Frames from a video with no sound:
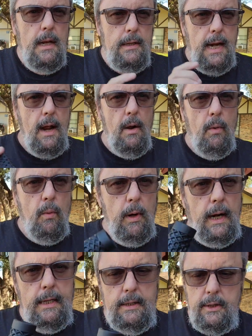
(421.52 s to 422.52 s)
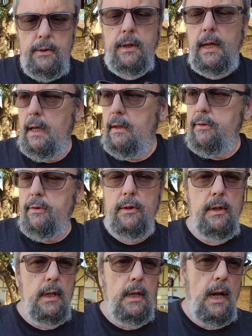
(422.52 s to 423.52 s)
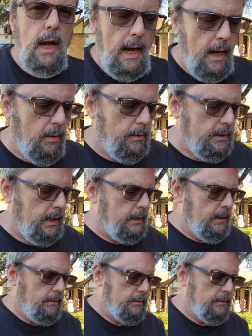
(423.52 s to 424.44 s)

Now, when I do this, I always like to